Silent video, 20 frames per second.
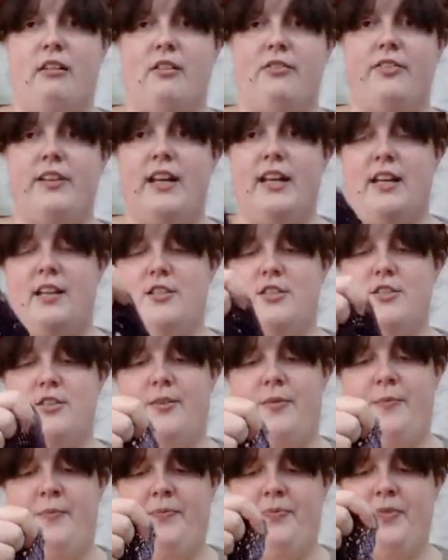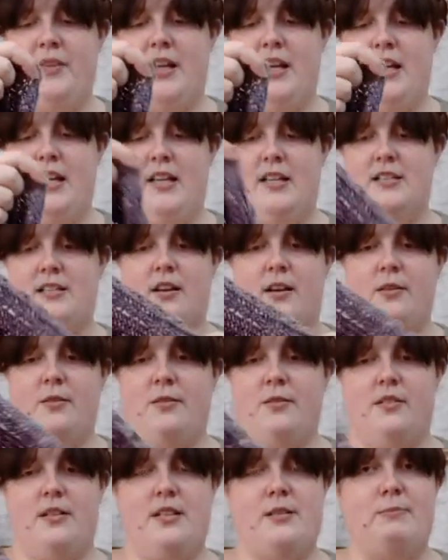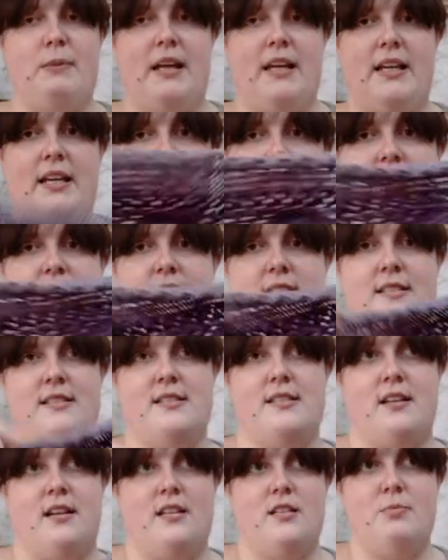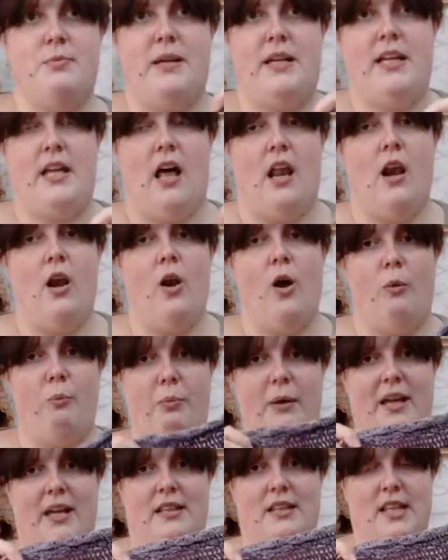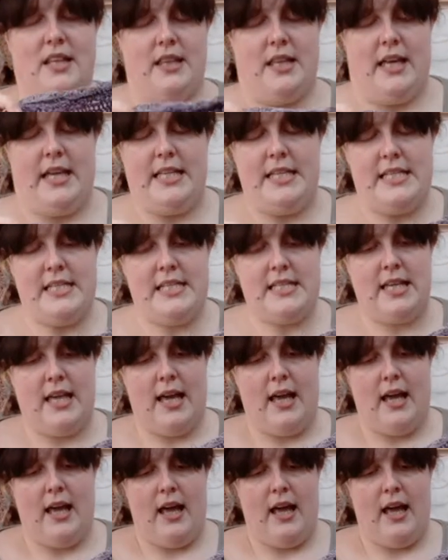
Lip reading: I'll finish. So this blanket is designed to be a lot bigger than this.